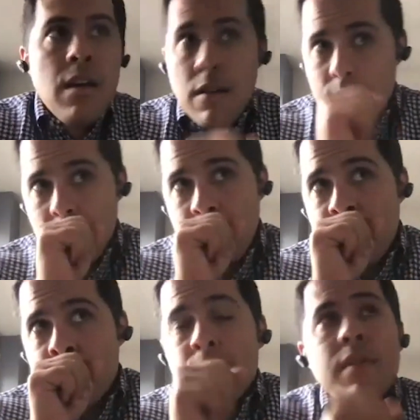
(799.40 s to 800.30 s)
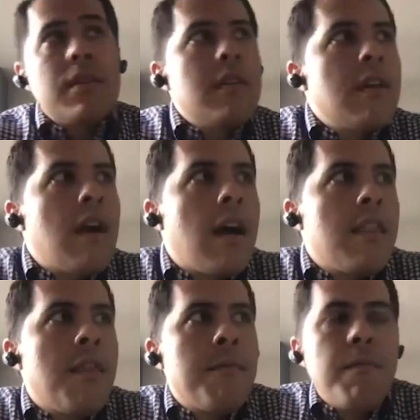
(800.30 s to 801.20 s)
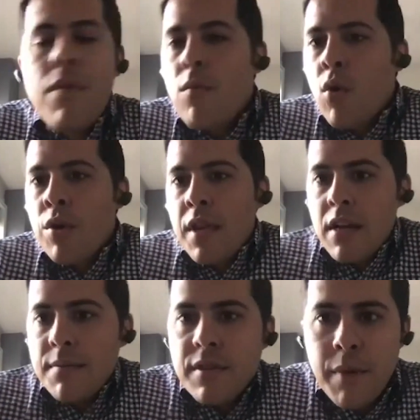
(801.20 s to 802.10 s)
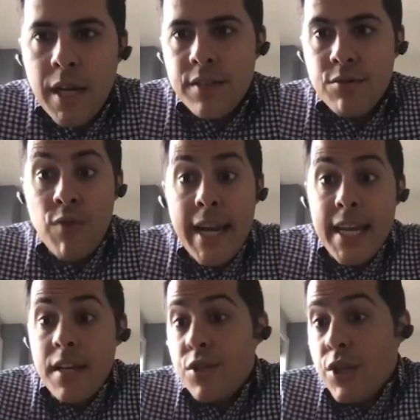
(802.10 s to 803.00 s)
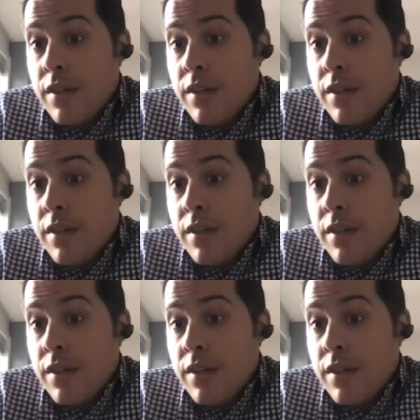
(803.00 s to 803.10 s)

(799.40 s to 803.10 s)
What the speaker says: The word that comes to mind is recognition.